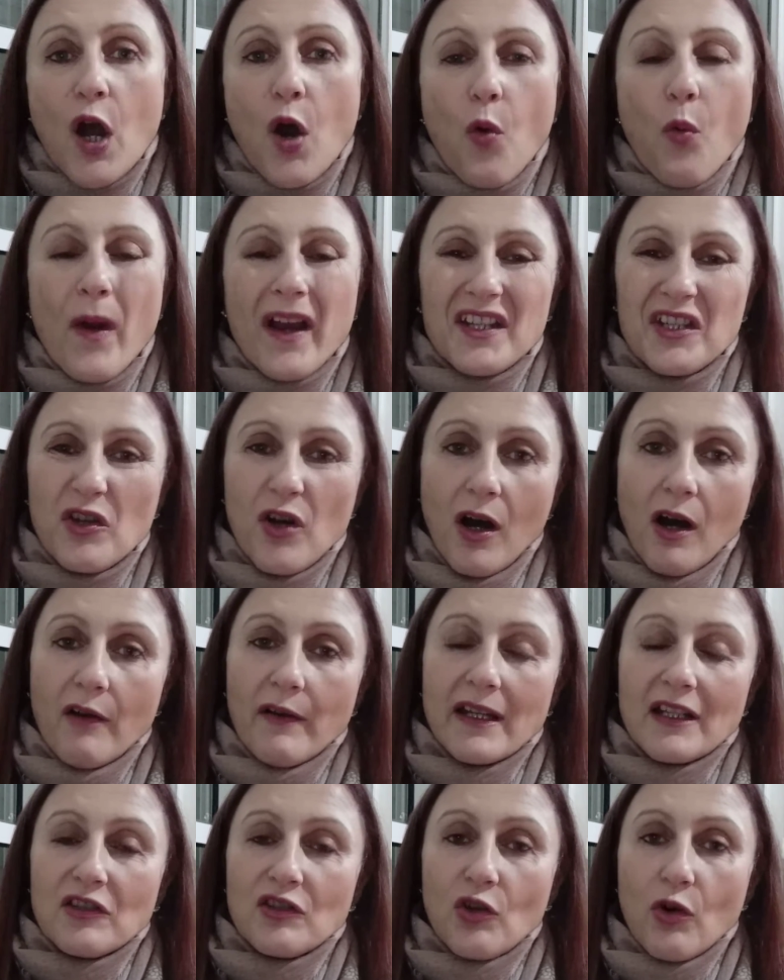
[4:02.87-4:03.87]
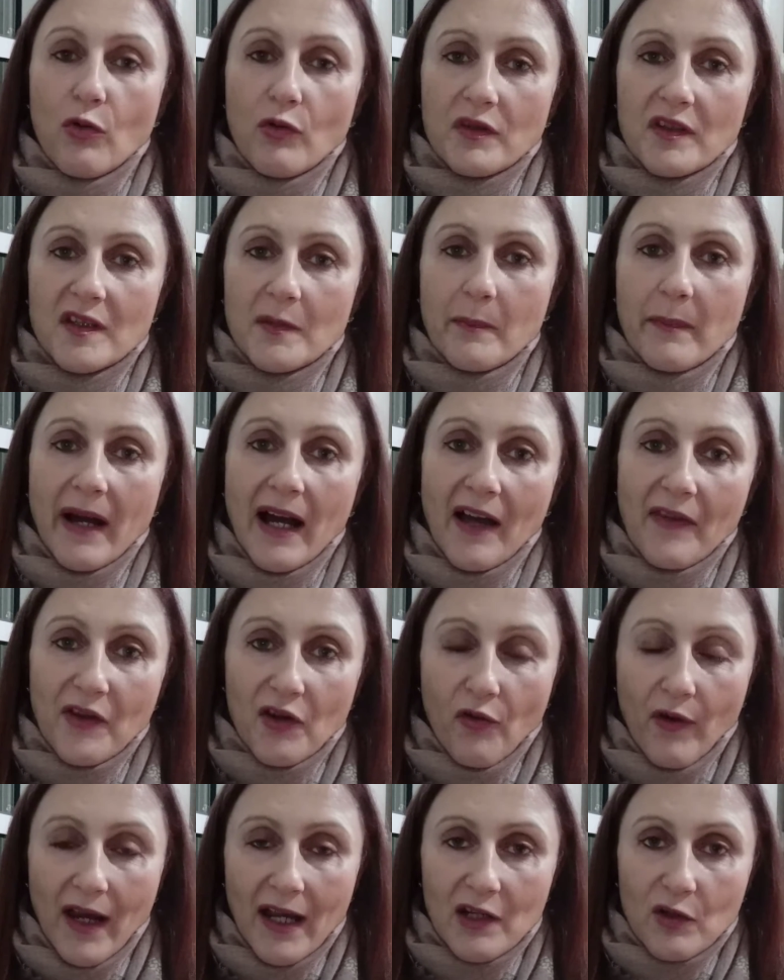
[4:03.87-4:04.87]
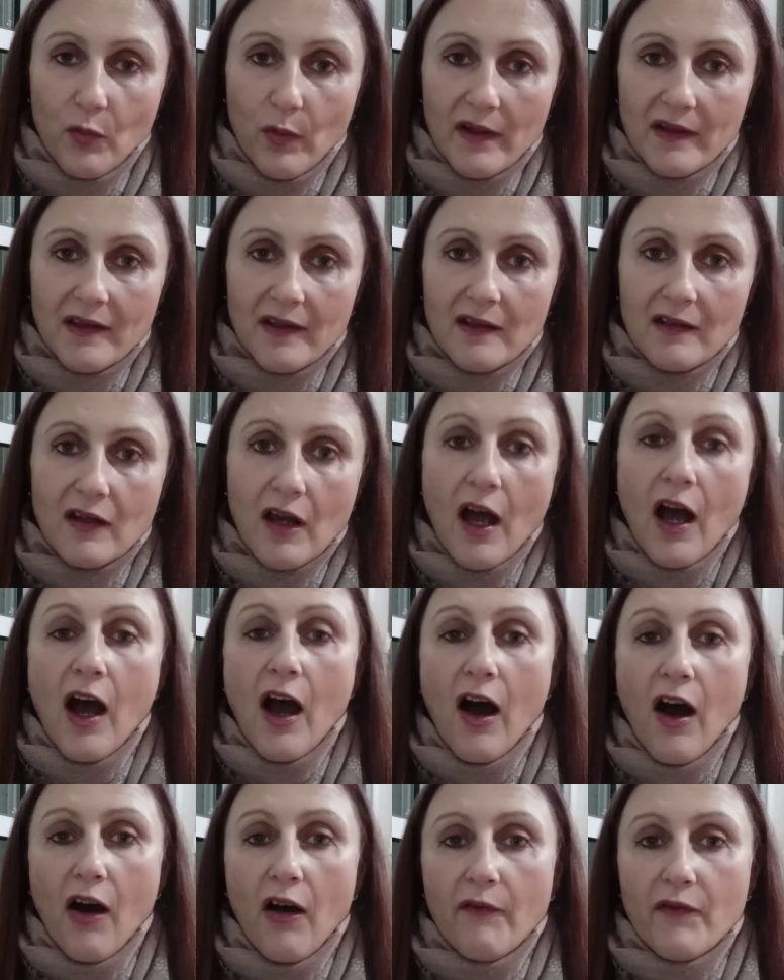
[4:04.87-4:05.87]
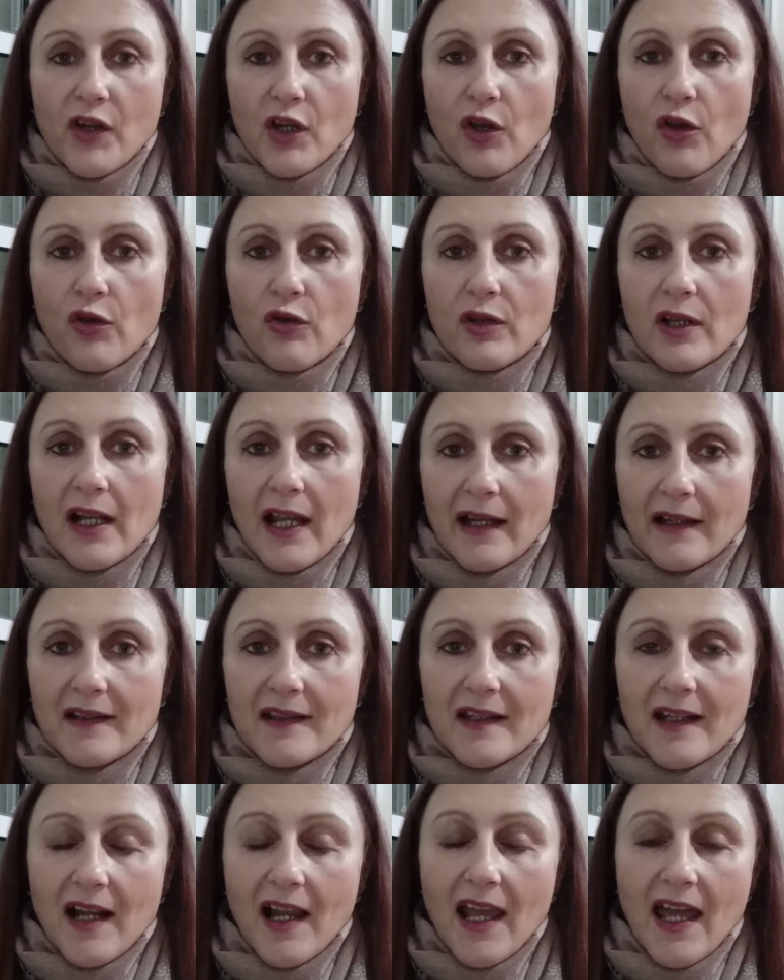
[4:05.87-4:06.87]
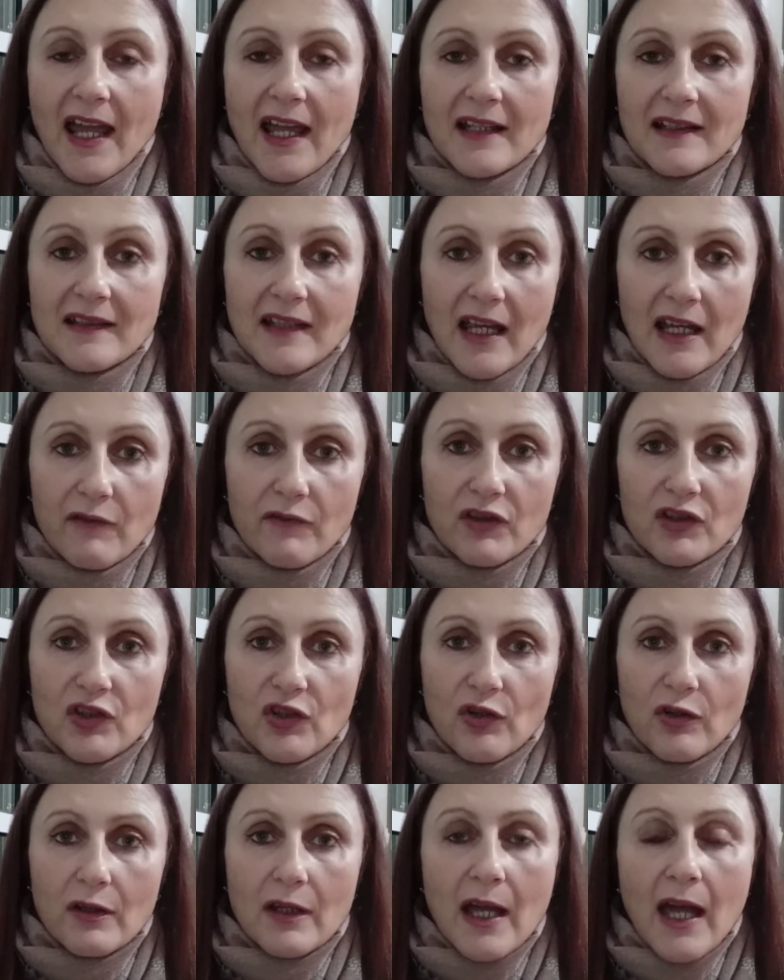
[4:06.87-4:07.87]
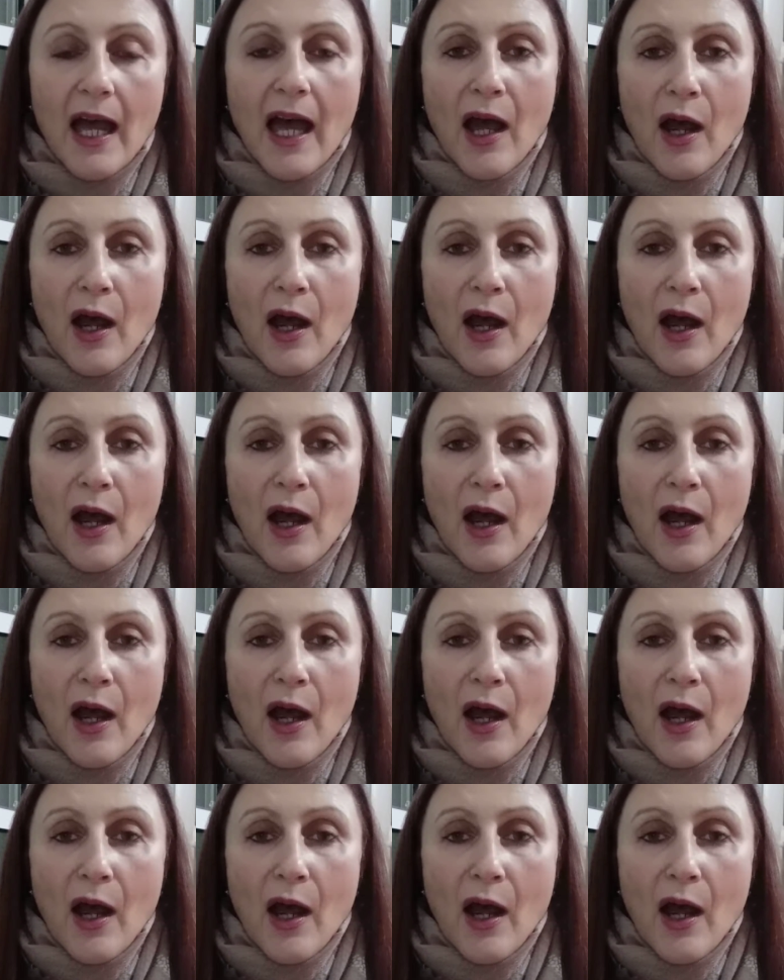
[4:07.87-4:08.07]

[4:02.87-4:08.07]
when you are endorsed by the Grand Wizard of the Ku Klux Klan, David Duke,